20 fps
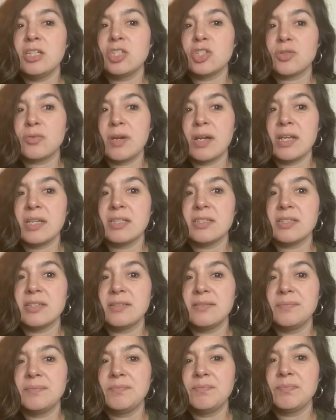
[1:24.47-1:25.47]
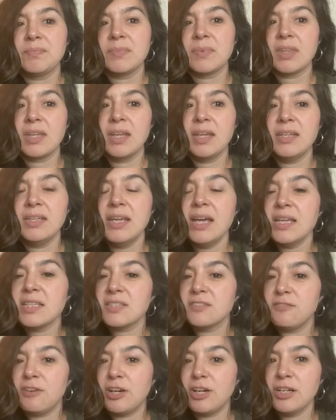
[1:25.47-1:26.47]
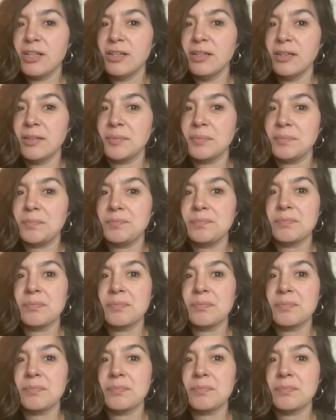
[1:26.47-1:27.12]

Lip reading: trait? Yes, very good.